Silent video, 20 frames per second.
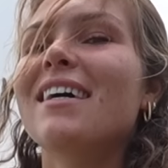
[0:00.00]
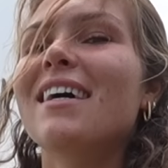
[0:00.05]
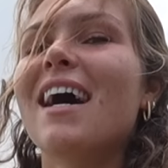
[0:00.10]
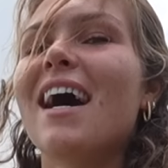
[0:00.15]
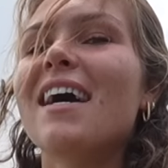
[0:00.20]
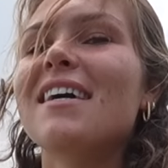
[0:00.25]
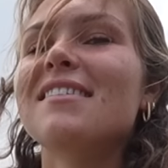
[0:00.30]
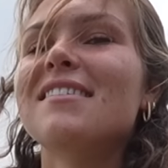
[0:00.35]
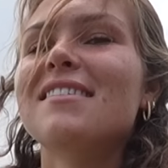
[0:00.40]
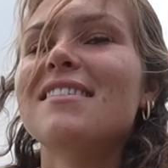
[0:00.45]

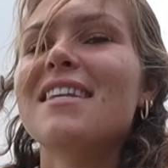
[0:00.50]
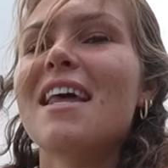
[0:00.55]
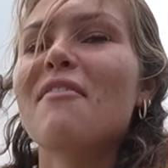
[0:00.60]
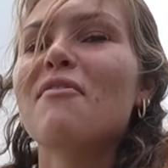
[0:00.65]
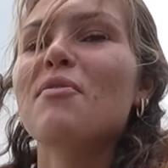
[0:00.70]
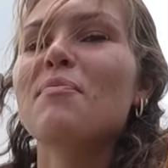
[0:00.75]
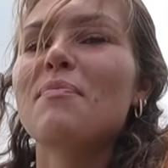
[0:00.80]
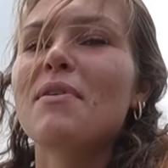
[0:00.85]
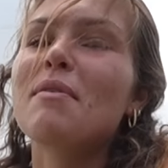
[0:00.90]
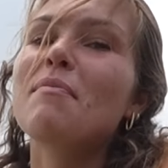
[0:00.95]
has
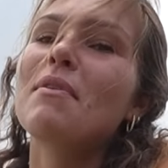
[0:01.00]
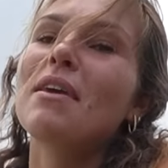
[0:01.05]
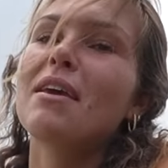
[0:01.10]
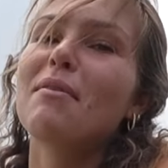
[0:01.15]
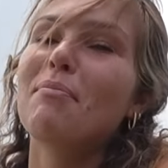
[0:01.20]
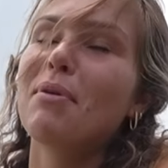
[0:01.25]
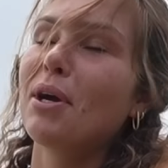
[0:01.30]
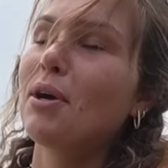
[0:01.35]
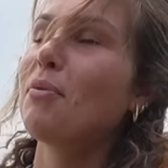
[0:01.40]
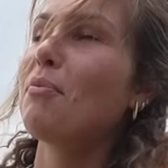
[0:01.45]
never beat me
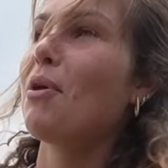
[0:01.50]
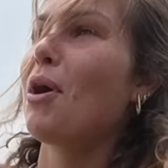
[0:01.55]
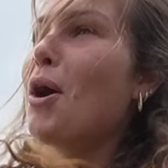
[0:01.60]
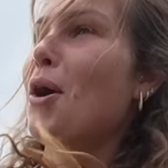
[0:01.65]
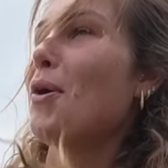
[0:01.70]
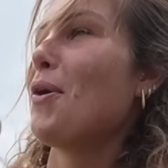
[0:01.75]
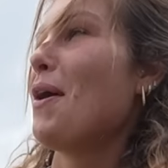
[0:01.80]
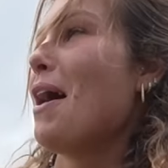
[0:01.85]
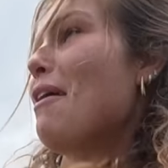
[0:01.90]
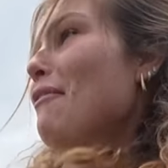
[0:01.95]
in
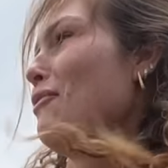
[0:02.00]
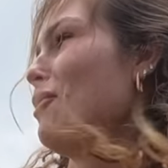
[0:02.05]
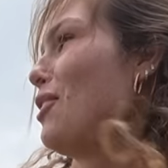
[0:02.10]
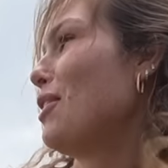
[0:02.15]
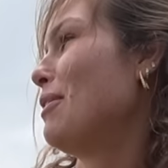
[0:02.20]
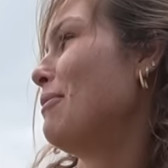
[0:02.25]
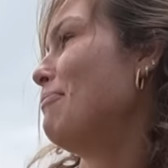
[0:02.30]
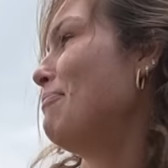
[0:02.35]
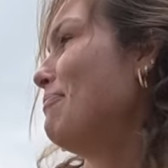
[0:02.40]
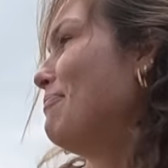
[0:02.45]
pickleball
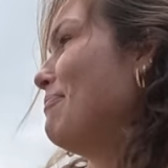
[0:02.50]
ever.